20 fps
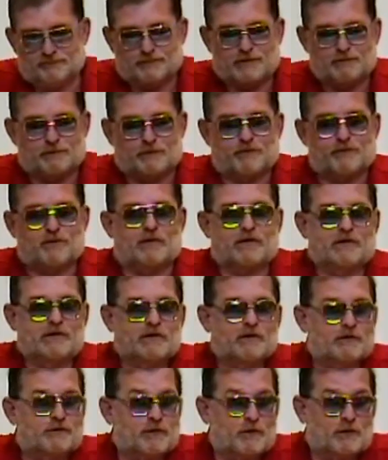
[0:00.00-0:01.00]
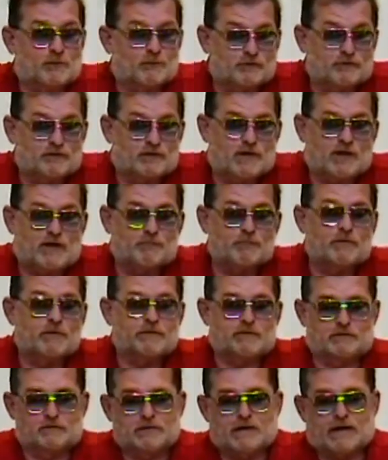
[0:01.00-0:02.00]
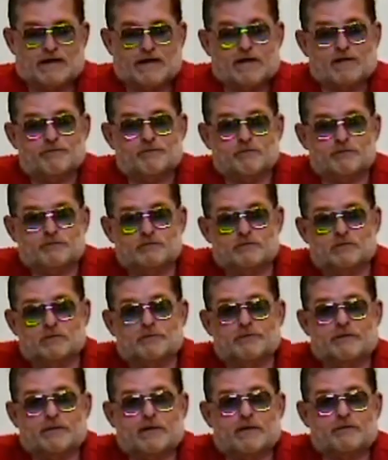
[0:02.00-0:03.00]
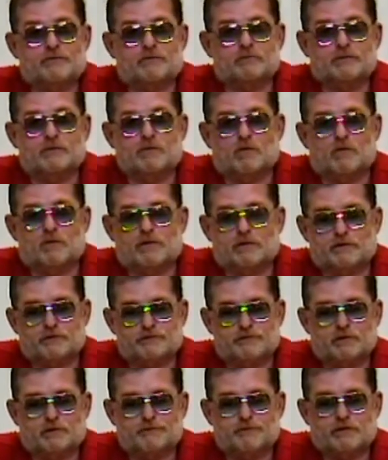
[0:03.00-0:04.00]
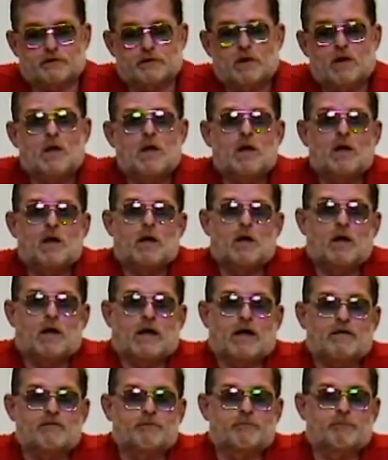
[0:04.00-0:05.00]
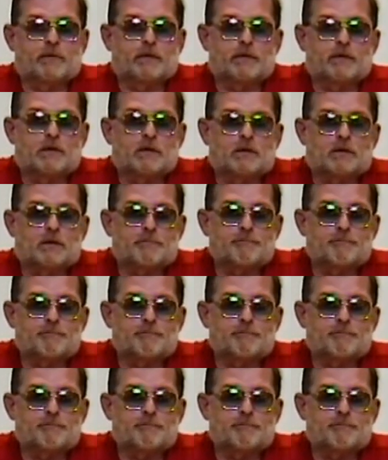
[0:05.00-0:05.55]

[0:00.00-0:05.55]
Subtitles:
Beamer thought he did a terrible job, but I have to show the actual recording stuff. And I've been